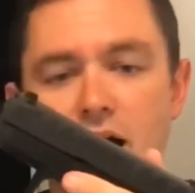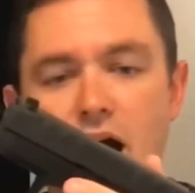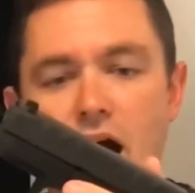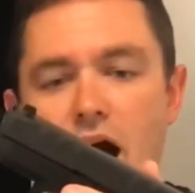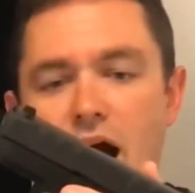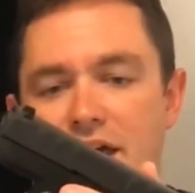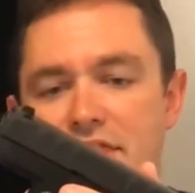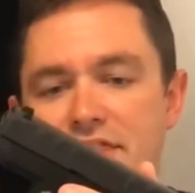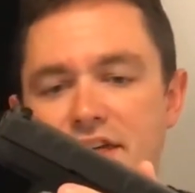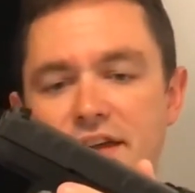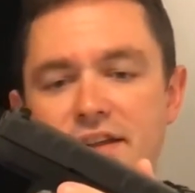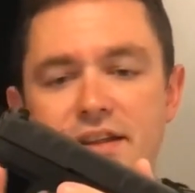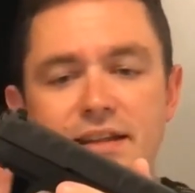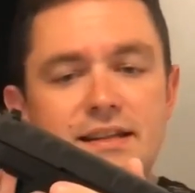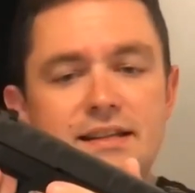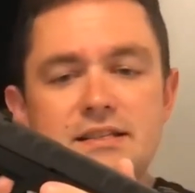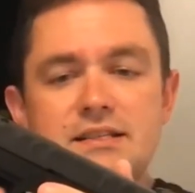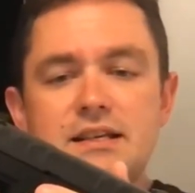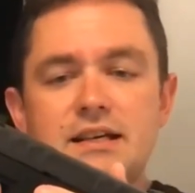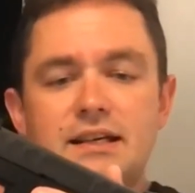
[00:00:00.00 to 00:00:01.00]
I think that
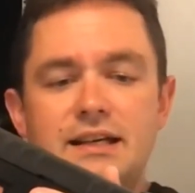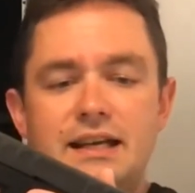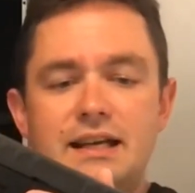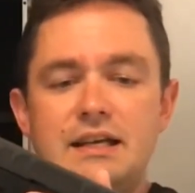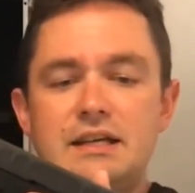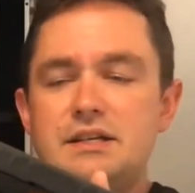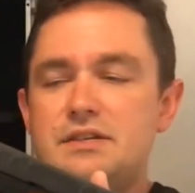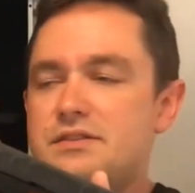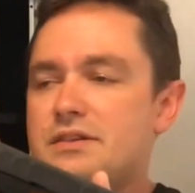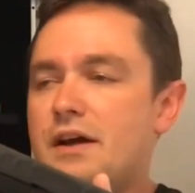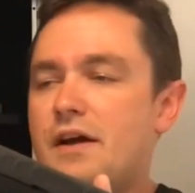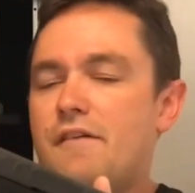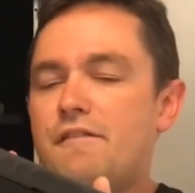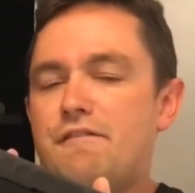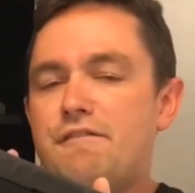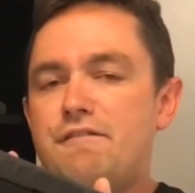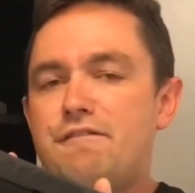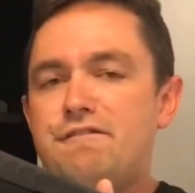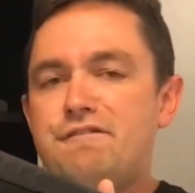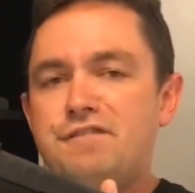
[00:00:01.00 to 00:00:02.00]
this gun is
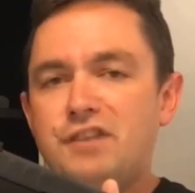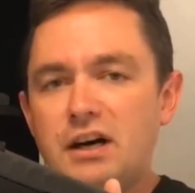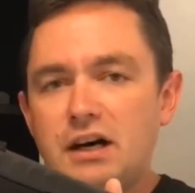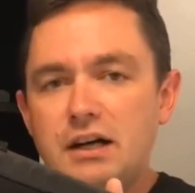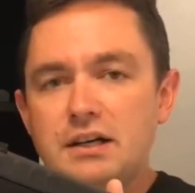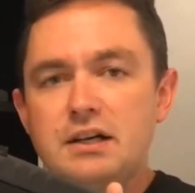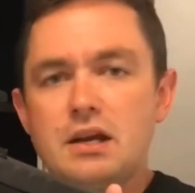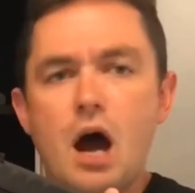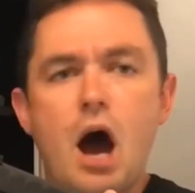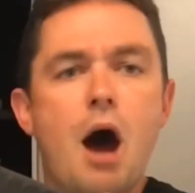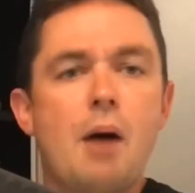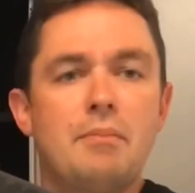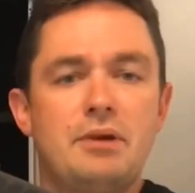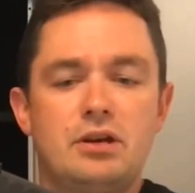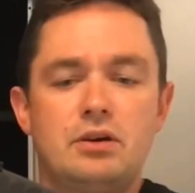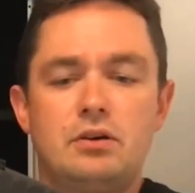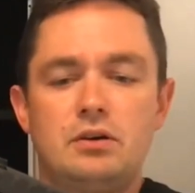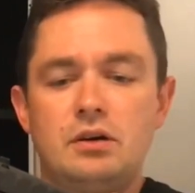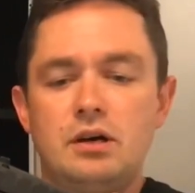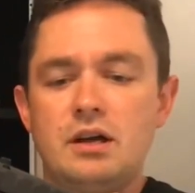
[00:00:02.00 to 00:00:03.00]

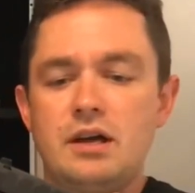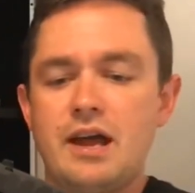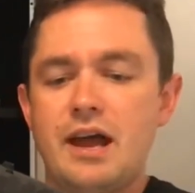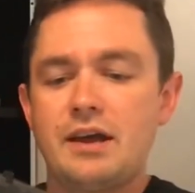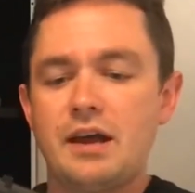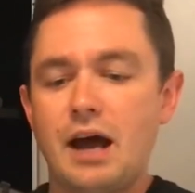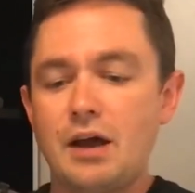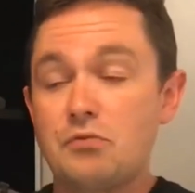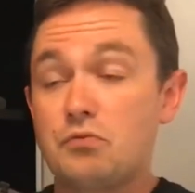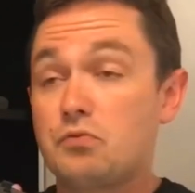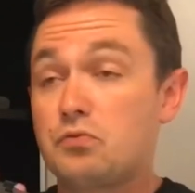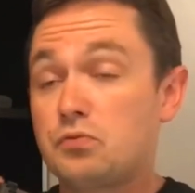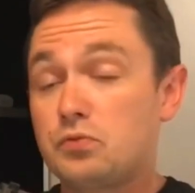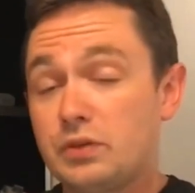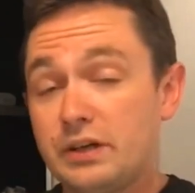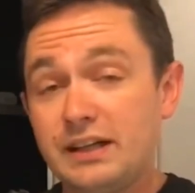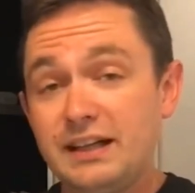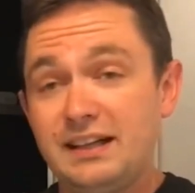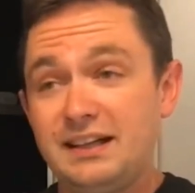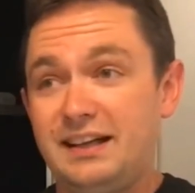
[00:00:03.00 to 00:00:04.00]
phenomenal, and I
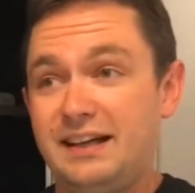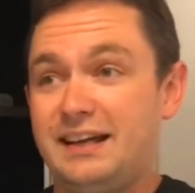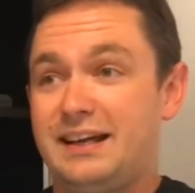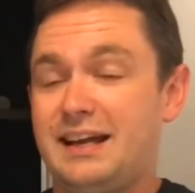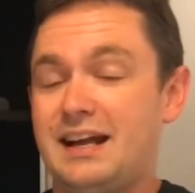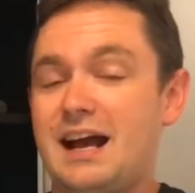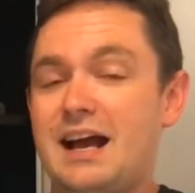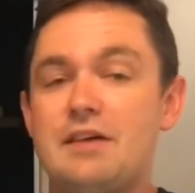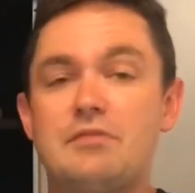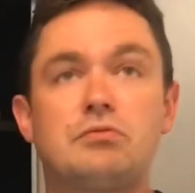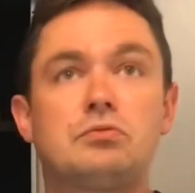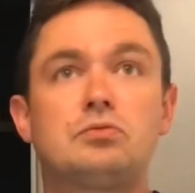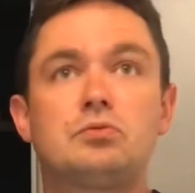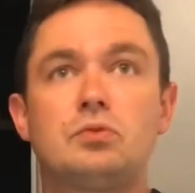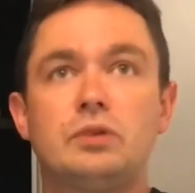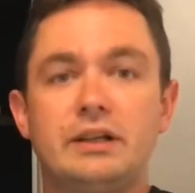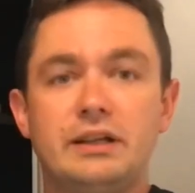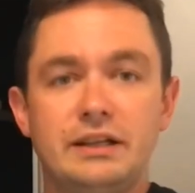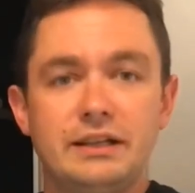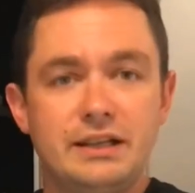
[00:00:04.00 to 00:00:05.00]
really like it. I have
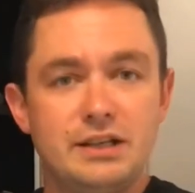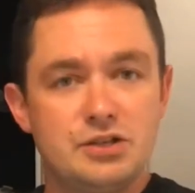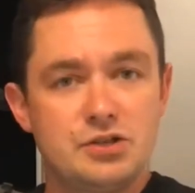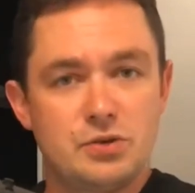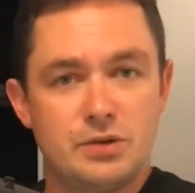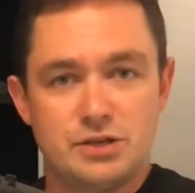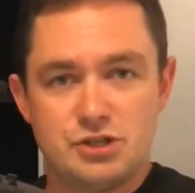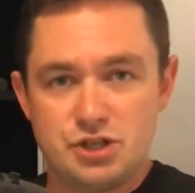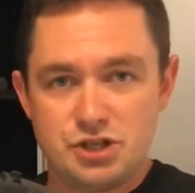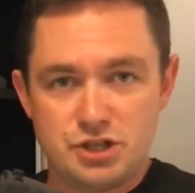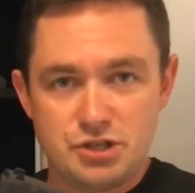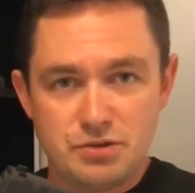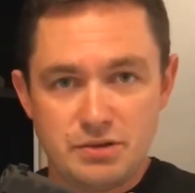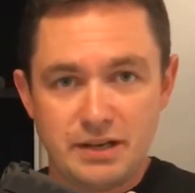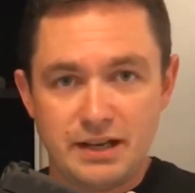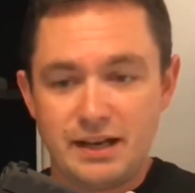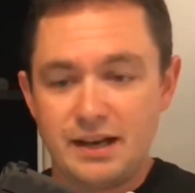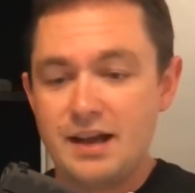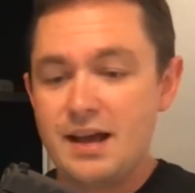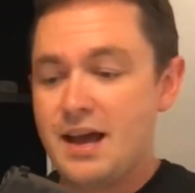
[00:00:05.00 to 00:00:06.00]
really enjoyed shooting
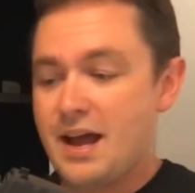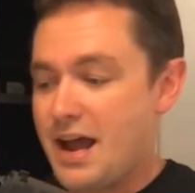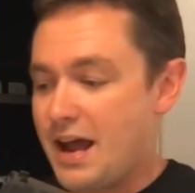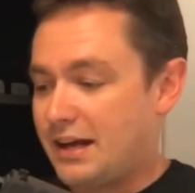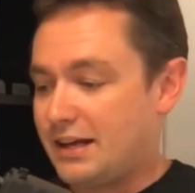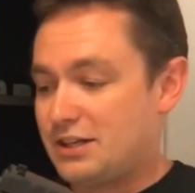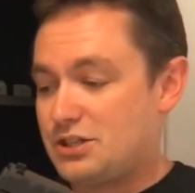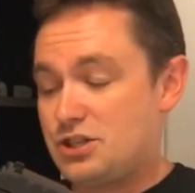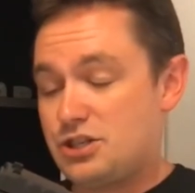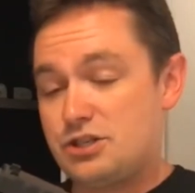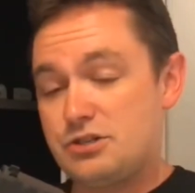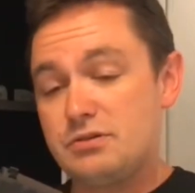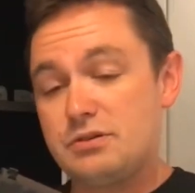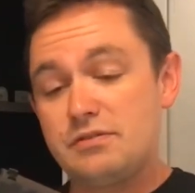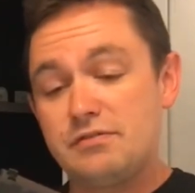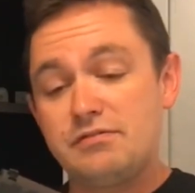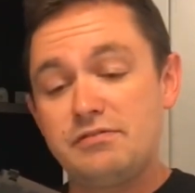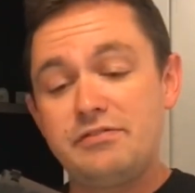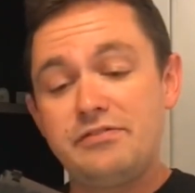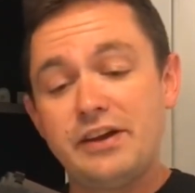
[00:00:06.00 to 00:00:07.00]
it, and I shoot it
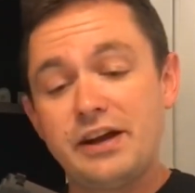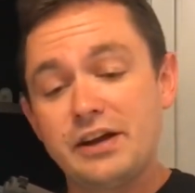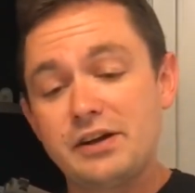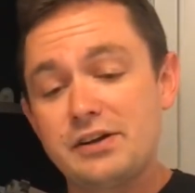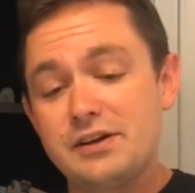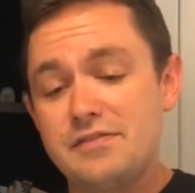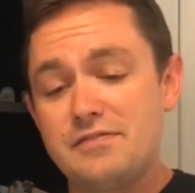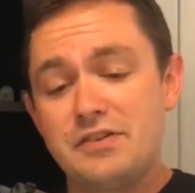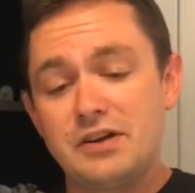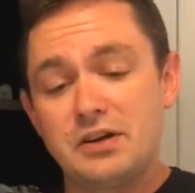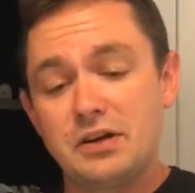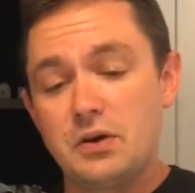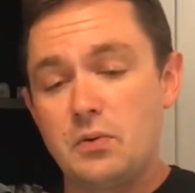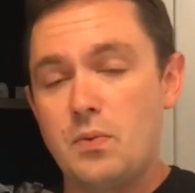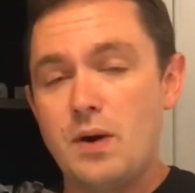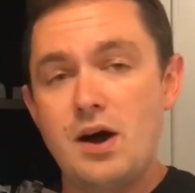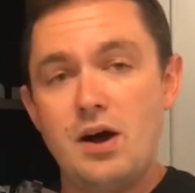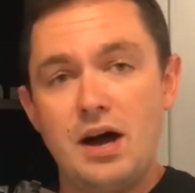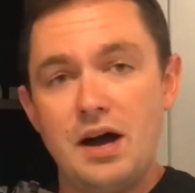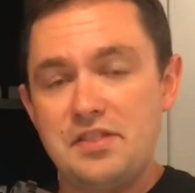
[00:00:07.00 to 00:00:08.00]
very, very
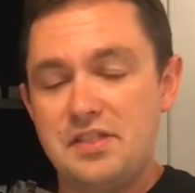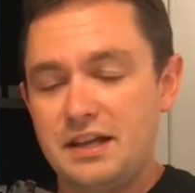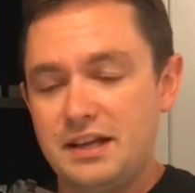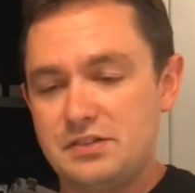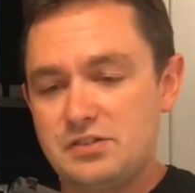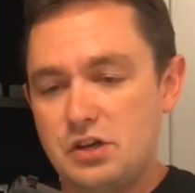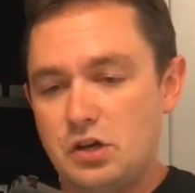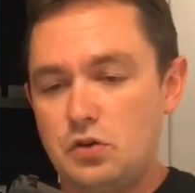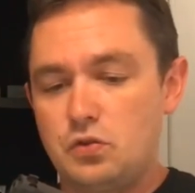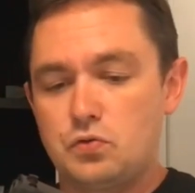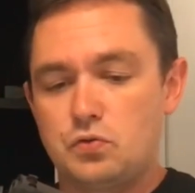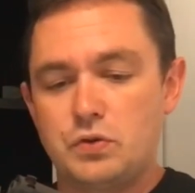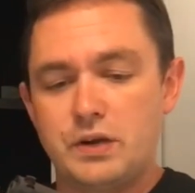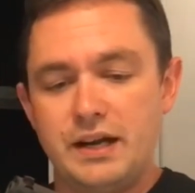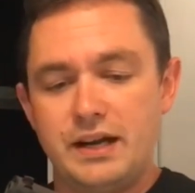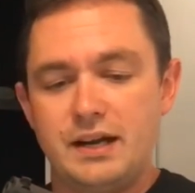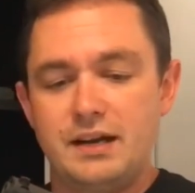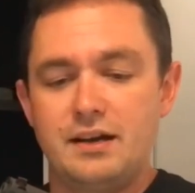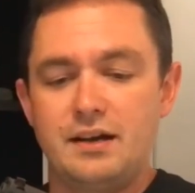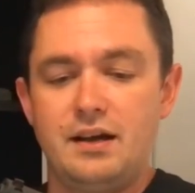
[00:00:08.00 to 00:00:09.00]
well. I think it's a
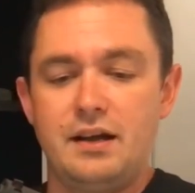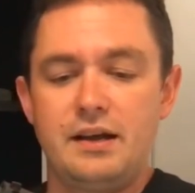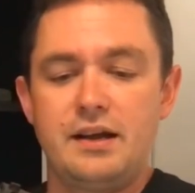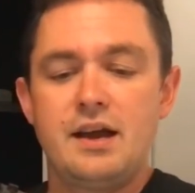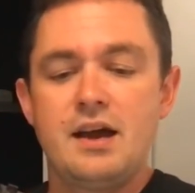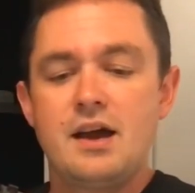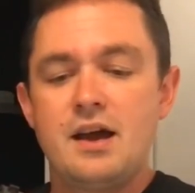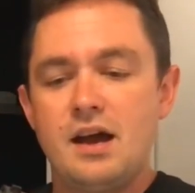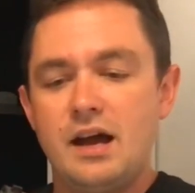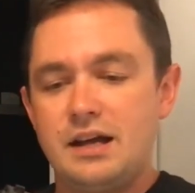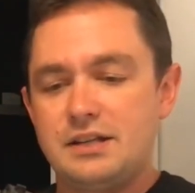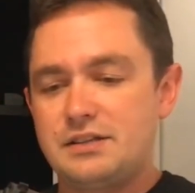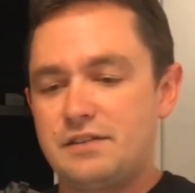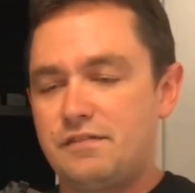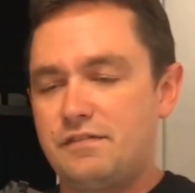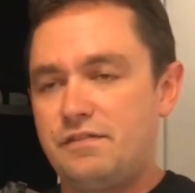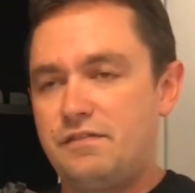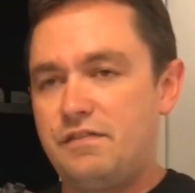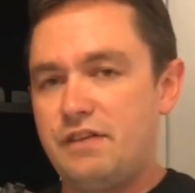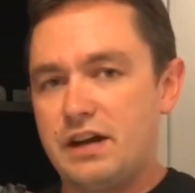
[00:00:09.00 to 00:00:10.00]
great gun. It's a
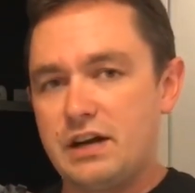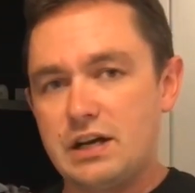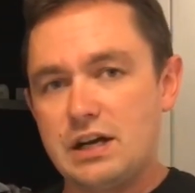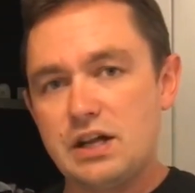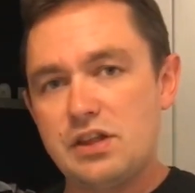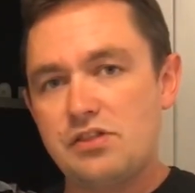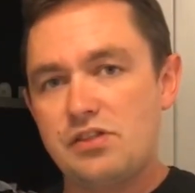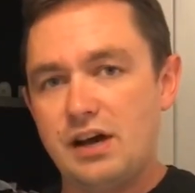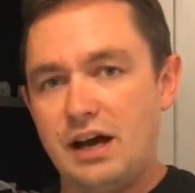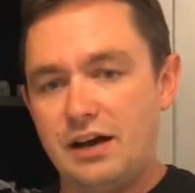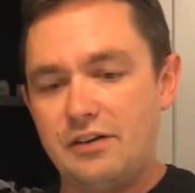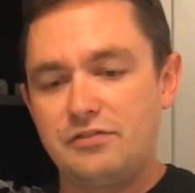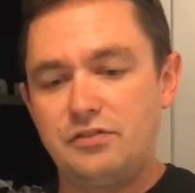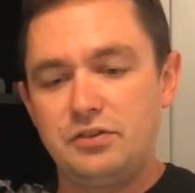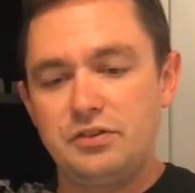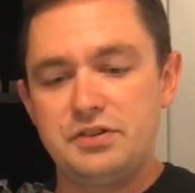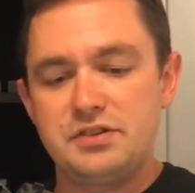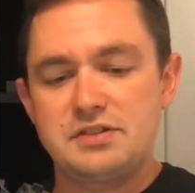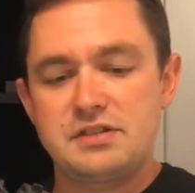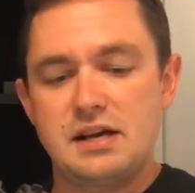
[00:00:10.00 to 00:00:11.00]
very thoughtful
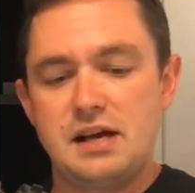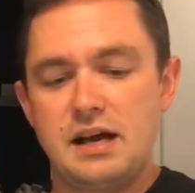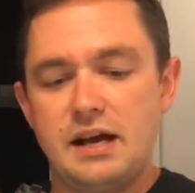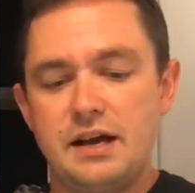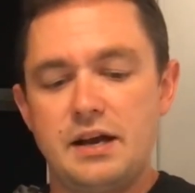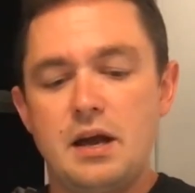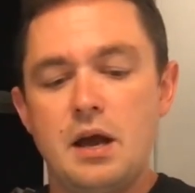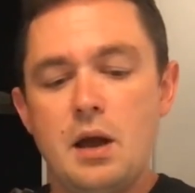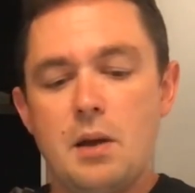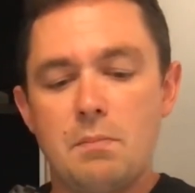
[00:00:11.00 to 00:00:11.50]
design.